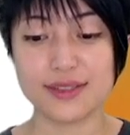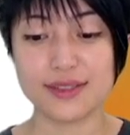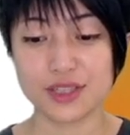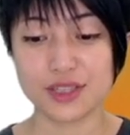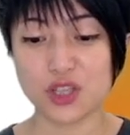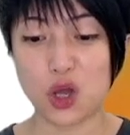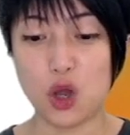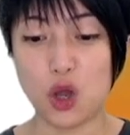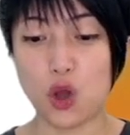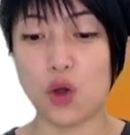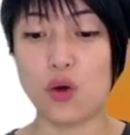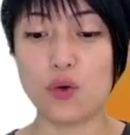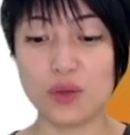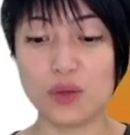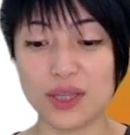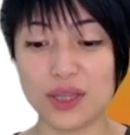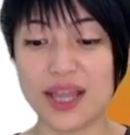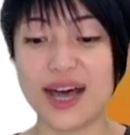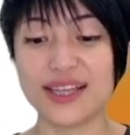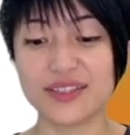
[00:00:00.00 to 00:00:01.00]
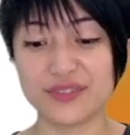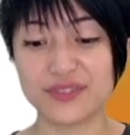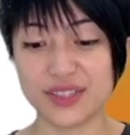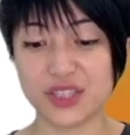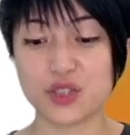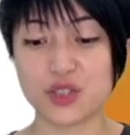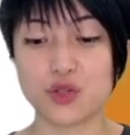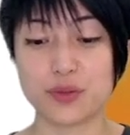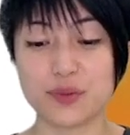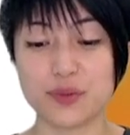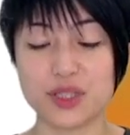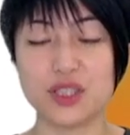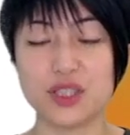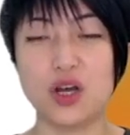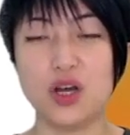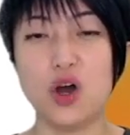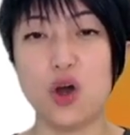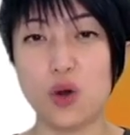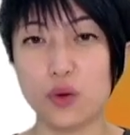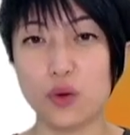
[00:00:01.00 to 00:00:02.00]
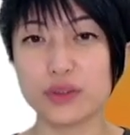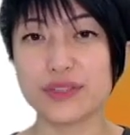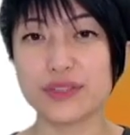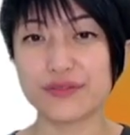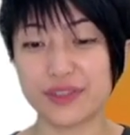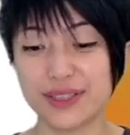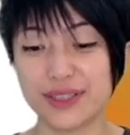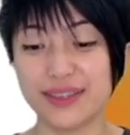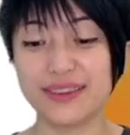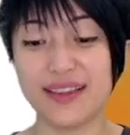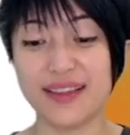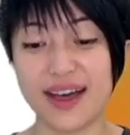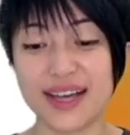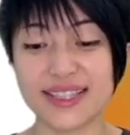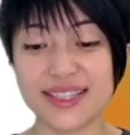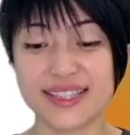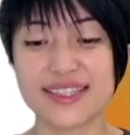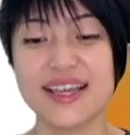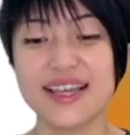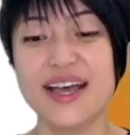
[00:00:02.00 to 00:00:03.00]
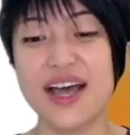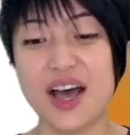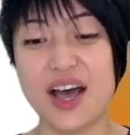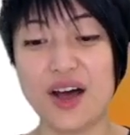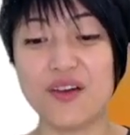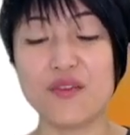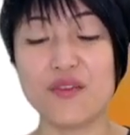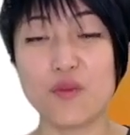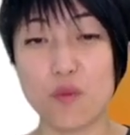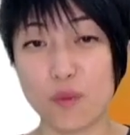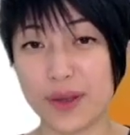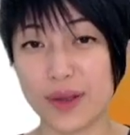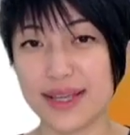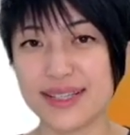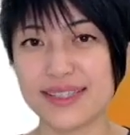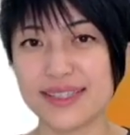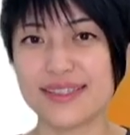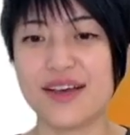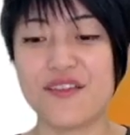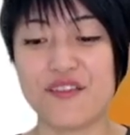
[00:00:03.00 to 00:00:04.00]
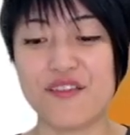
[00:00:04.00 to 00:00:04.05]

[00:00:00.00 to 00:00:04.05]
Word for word: There's a whole lot of description, a whole different lots of ways of